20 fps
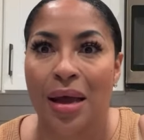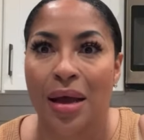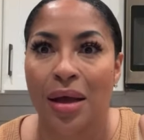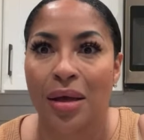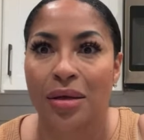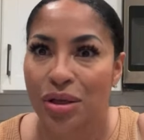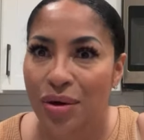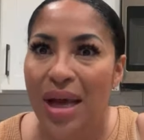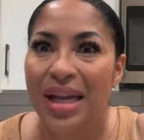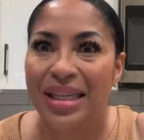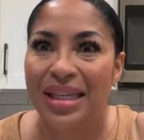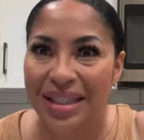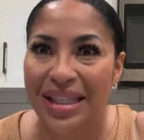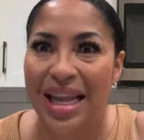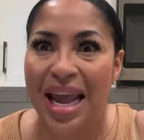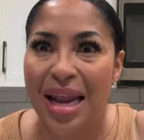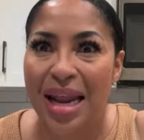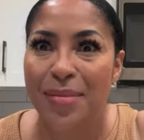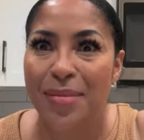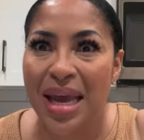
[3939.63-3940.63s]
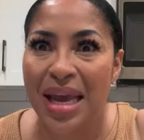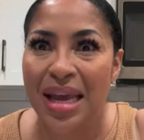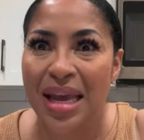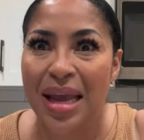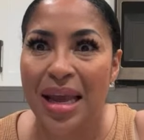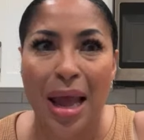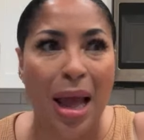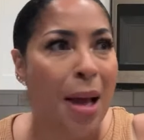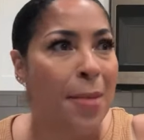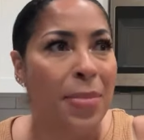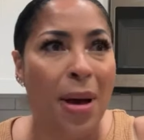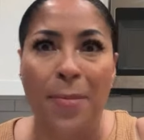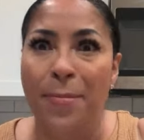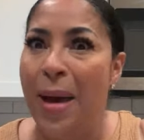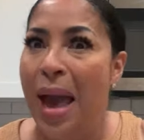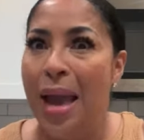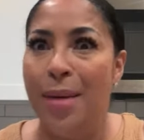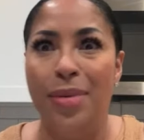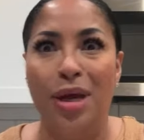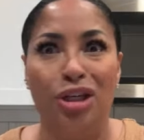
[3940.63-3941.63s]
Do you understand me? But
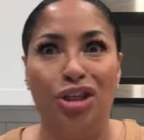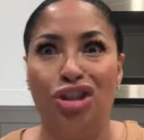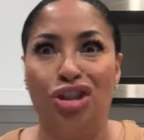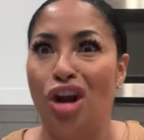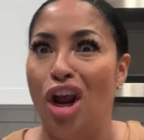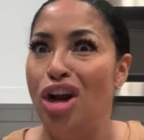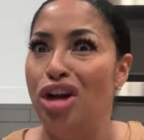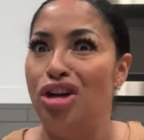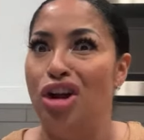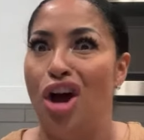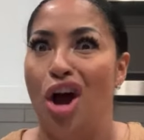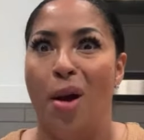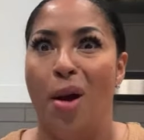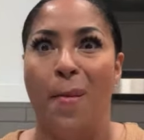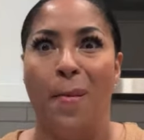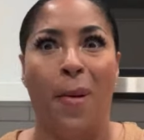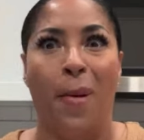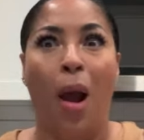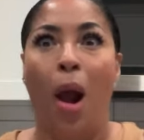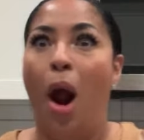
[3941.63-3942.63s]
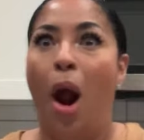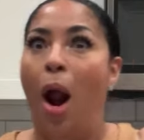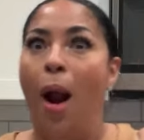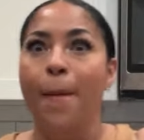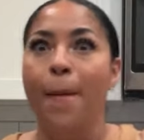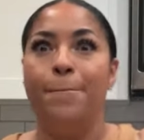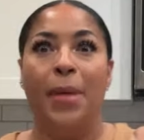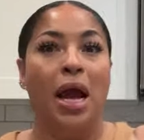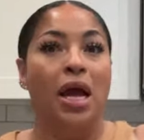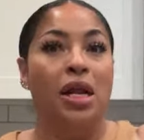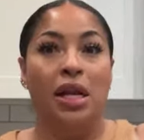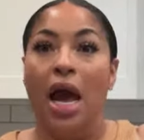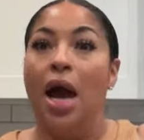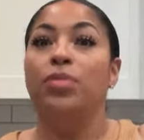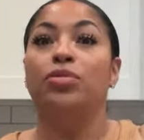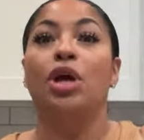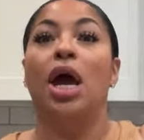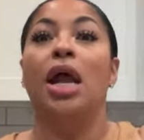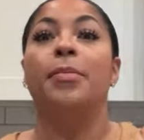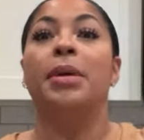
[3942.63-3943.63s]
baby, she look her.
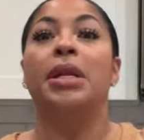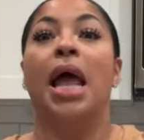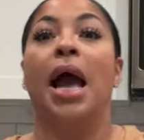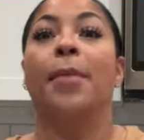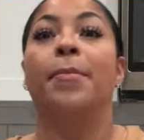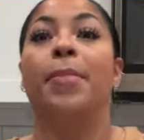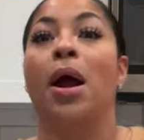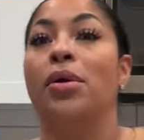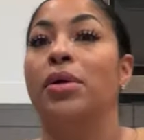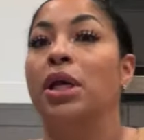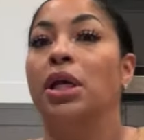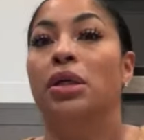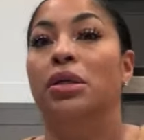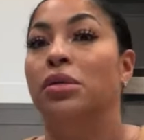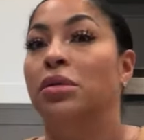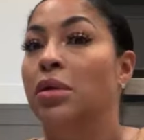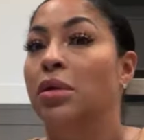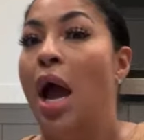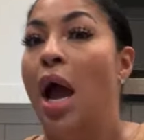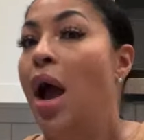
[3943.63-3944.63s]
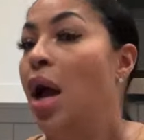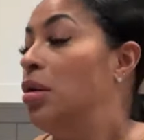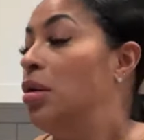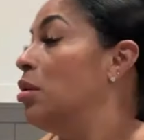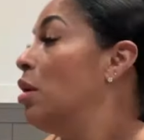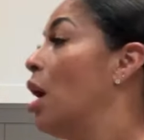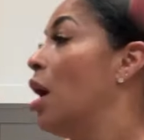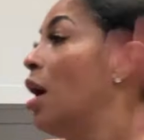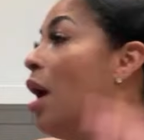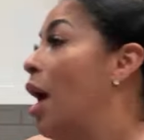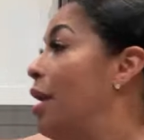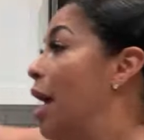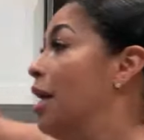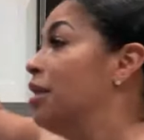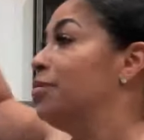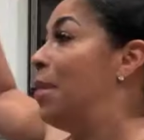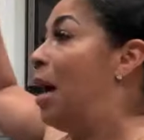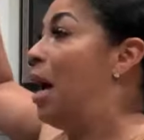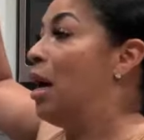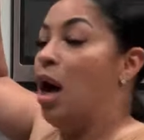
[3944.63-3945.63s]
I'm trying to be like Bernice. I,
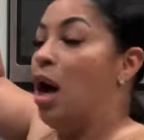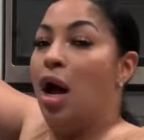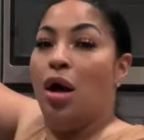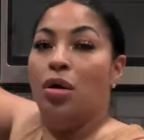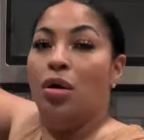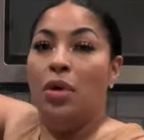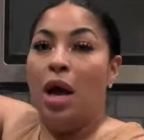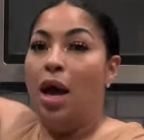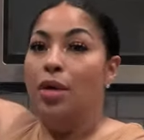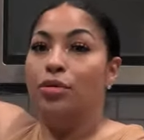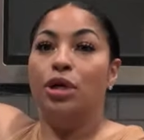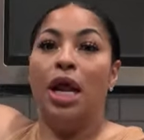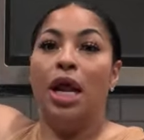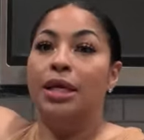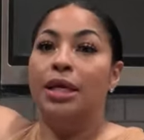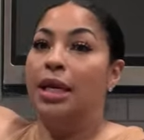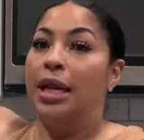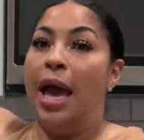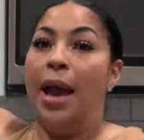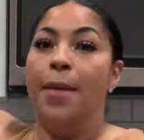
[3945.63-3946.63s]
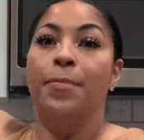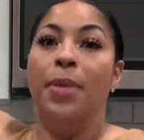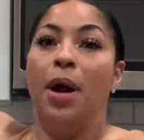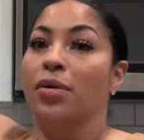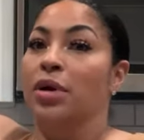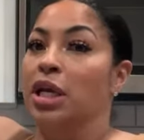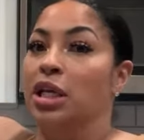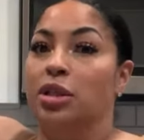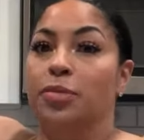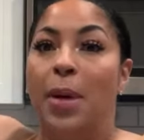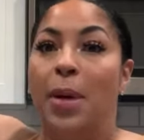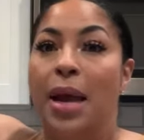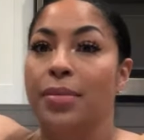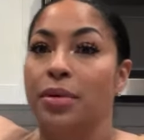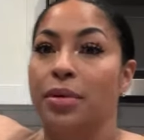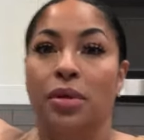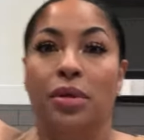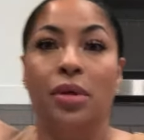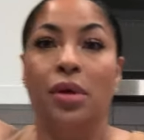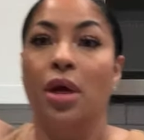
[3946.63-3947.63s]
that's my goal. I'm trying to get like Bernice,
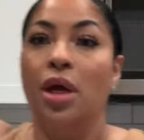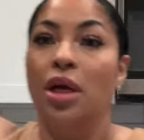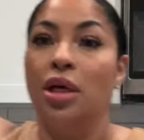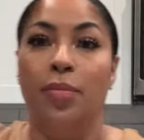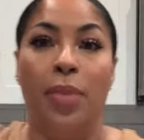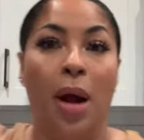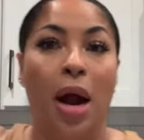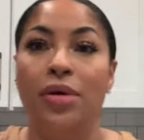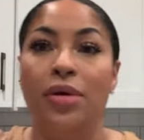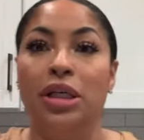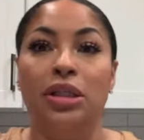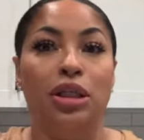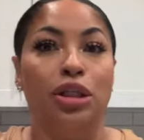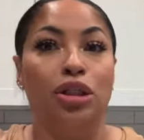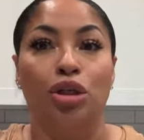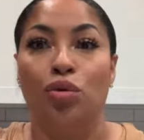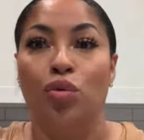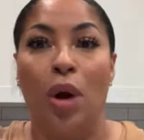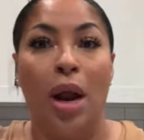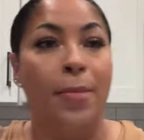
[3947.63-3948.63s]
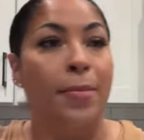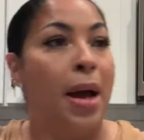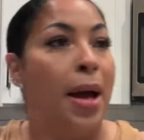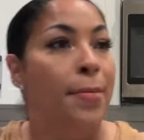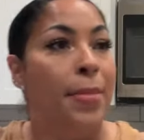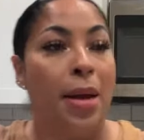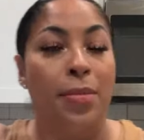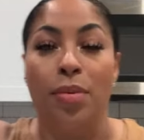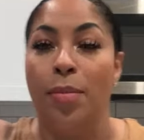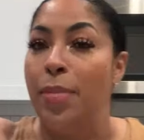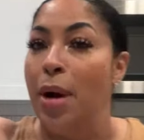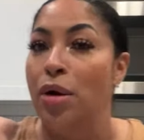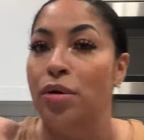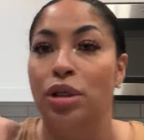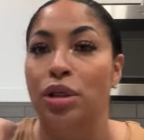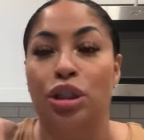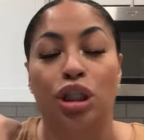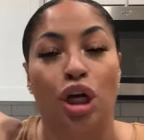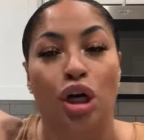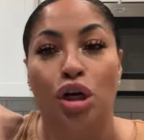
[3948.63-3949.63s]
baby. Bernice is a grandma, baby.
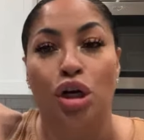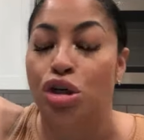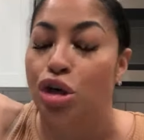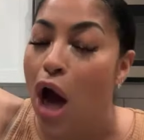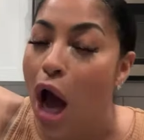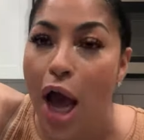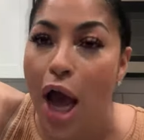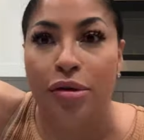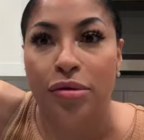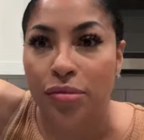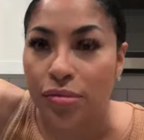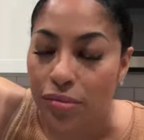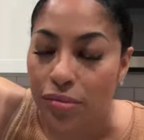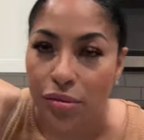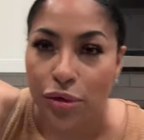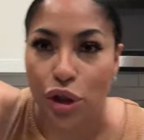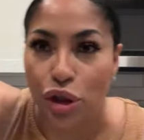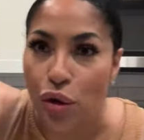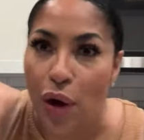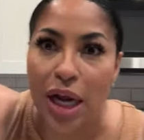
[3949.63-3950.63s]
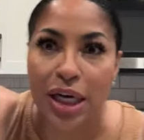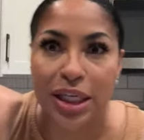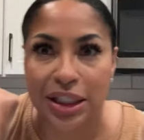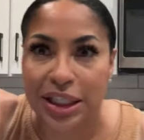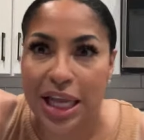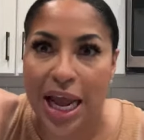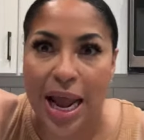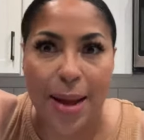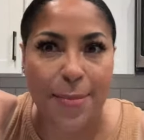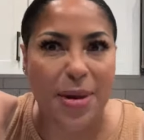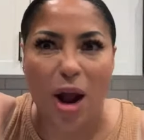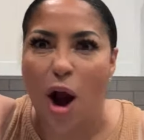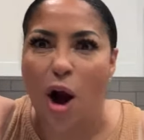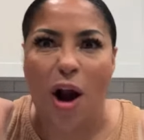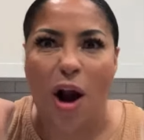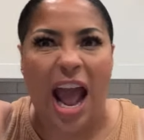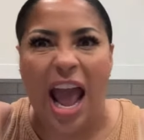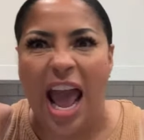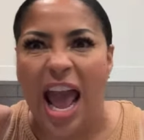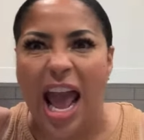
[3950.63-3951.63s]
Bernice look good. Do you understand me? Her
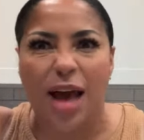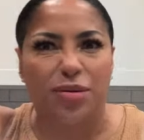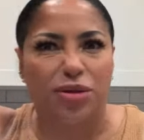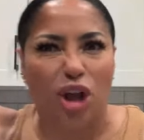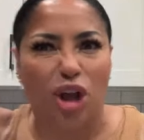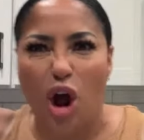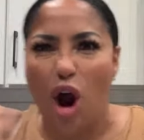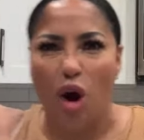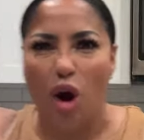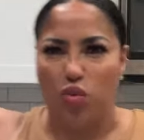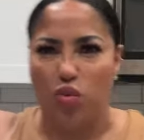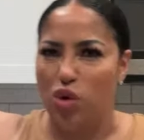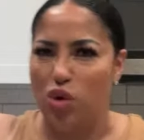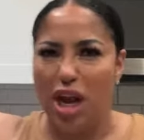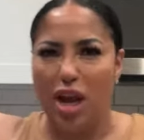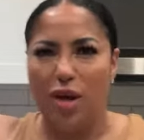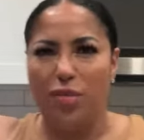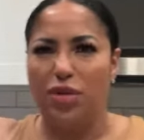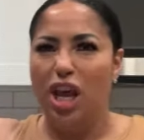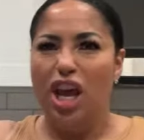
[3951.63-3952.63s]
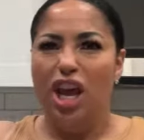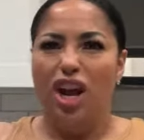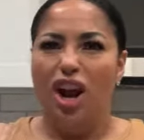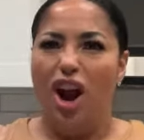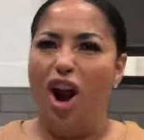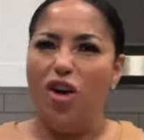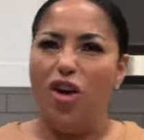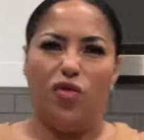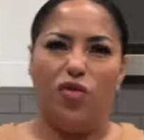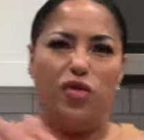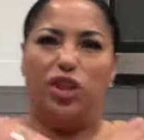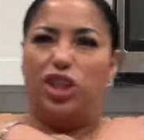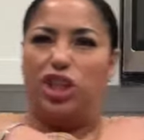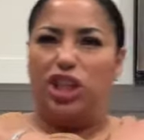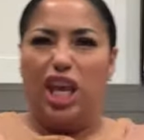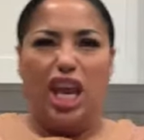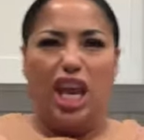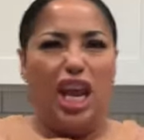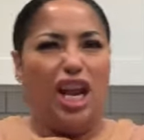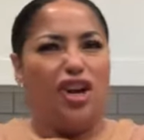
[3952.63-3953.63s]
abs are ripped. Her
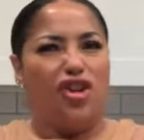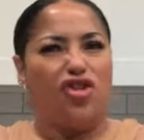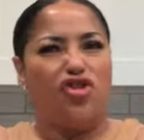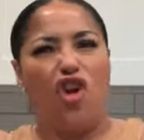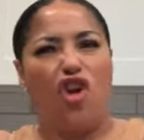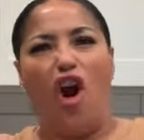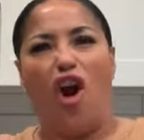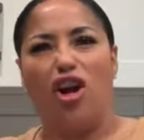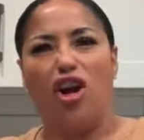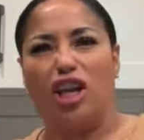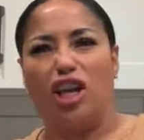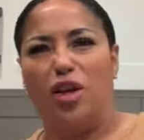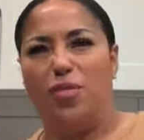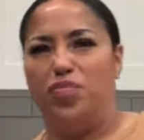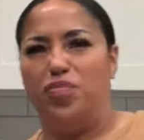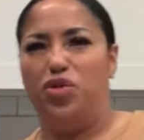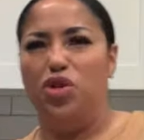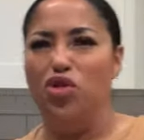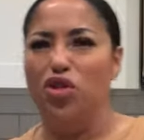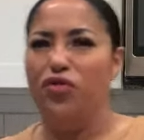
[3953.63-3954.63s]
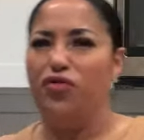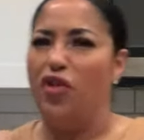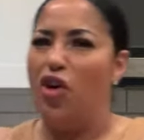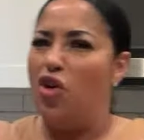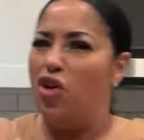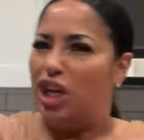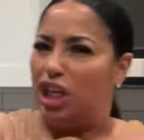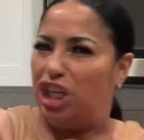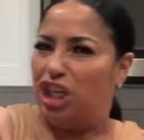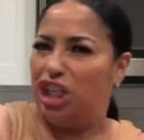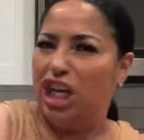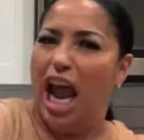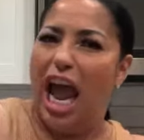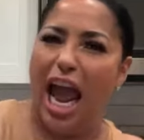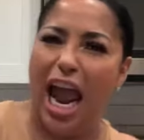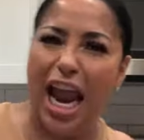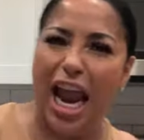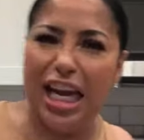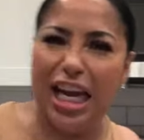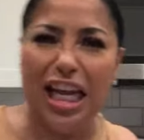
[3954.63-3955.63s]
skin dark and beautiful and
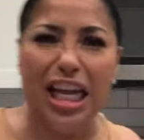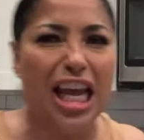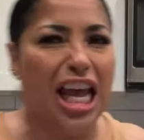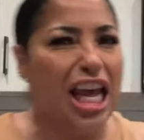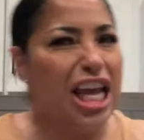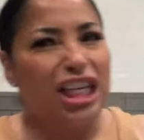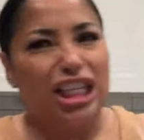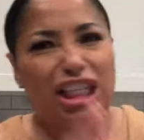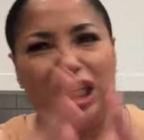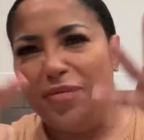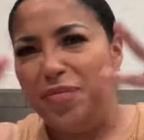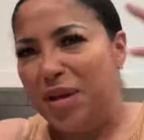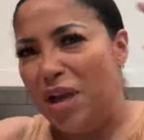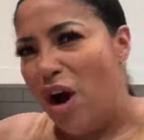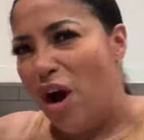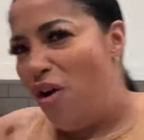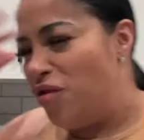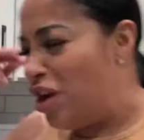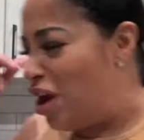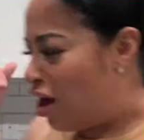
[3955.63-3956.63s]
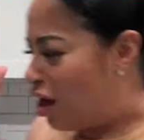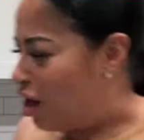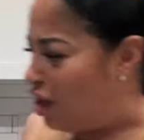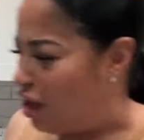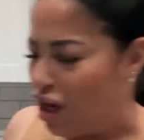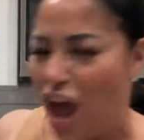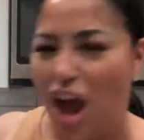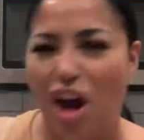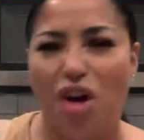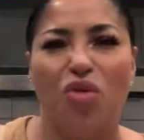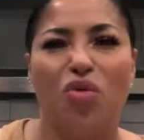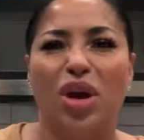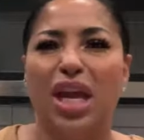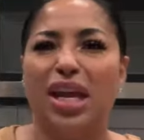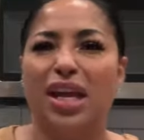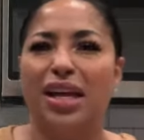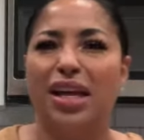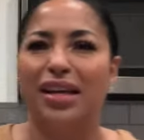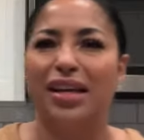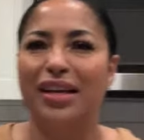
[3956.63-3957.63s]
shining. She be over there glowing.